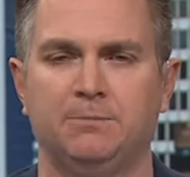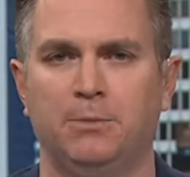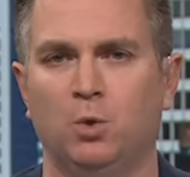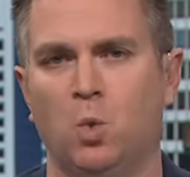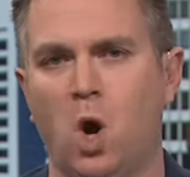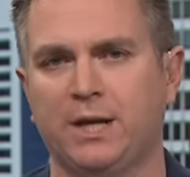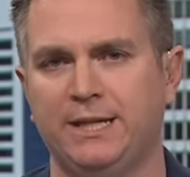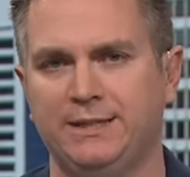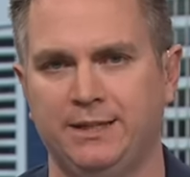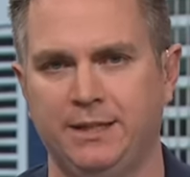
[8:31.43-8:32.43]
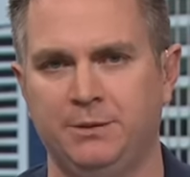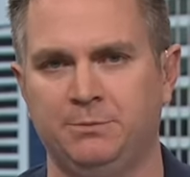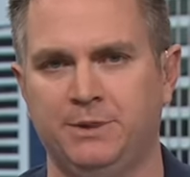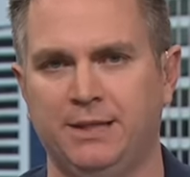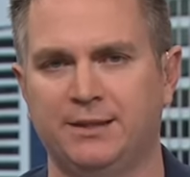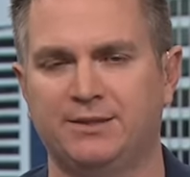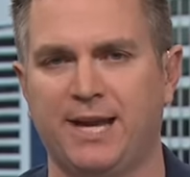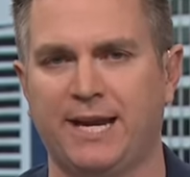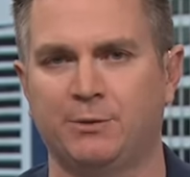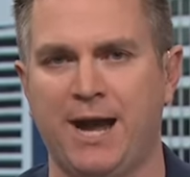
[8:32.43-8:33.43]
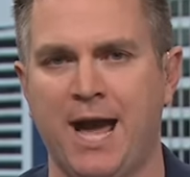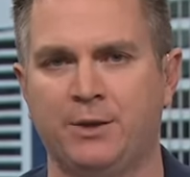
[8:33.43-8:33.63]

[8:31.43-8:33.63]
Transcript: Milwaukee team in the second round?